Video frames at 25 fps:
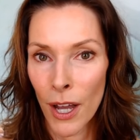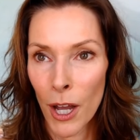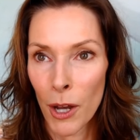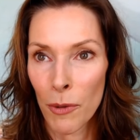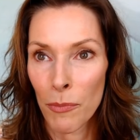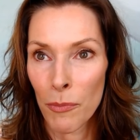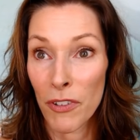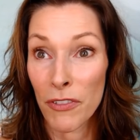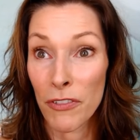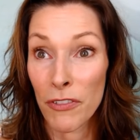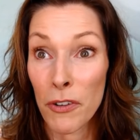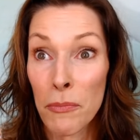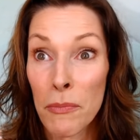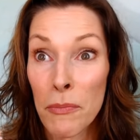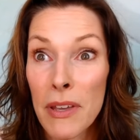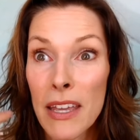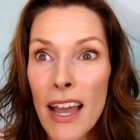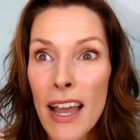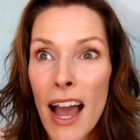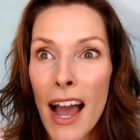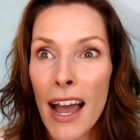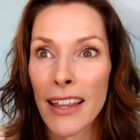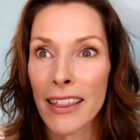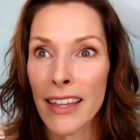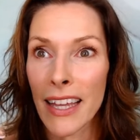But for me,
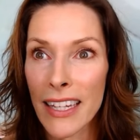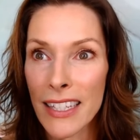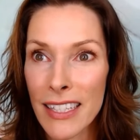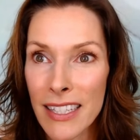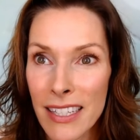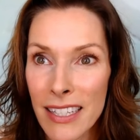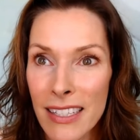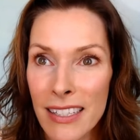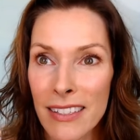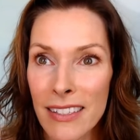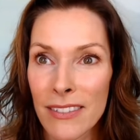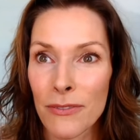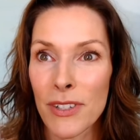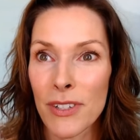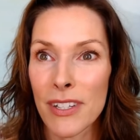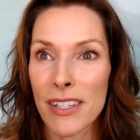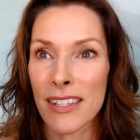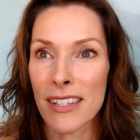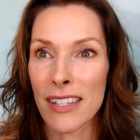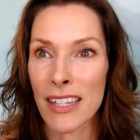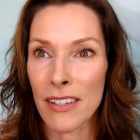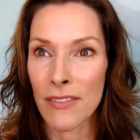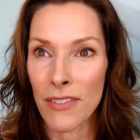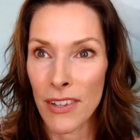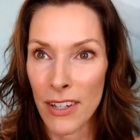I like to
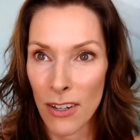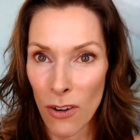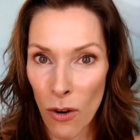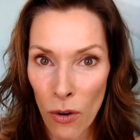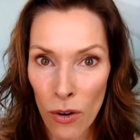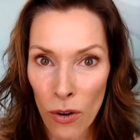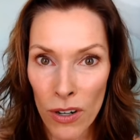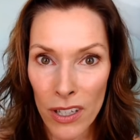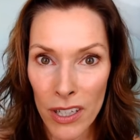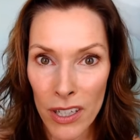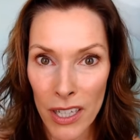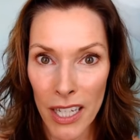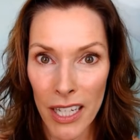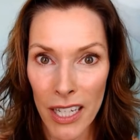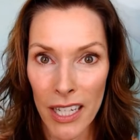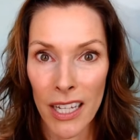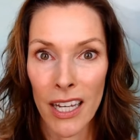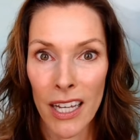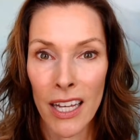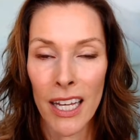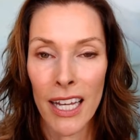receive it orally.